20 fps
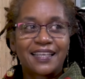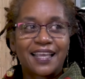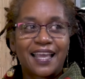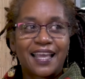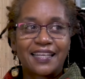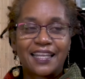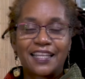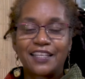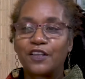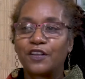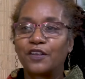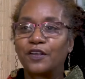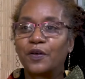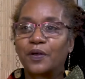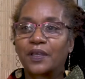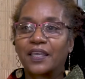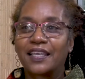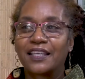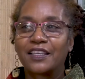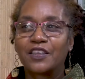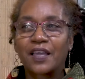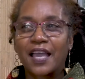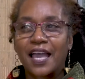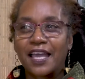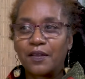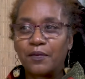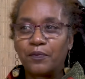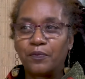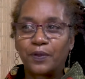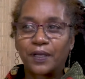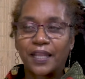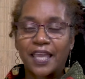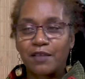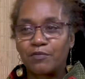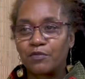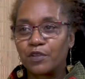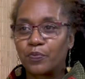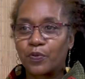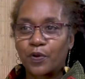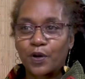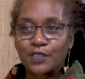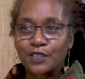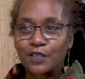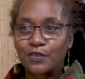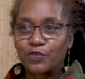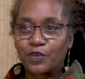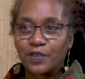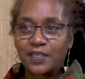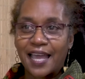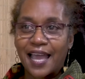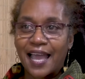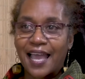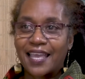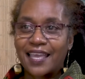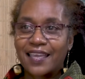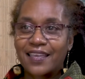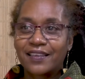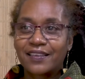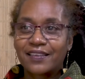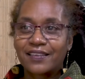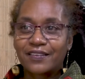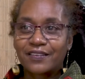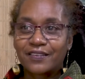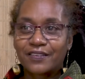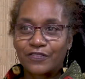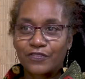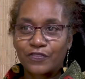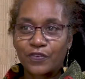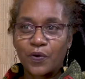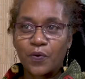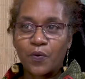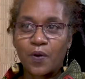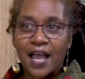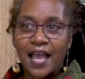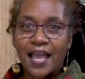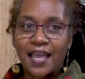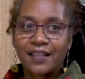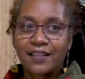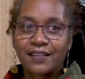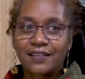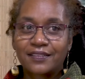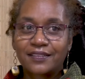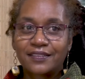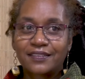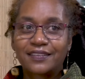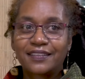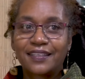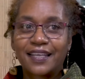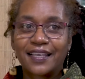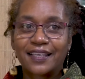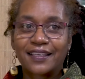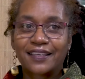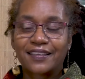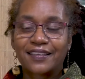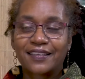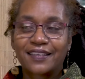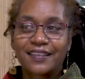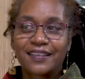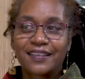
then you're looking, you kind of blame the person for dying for a while, like,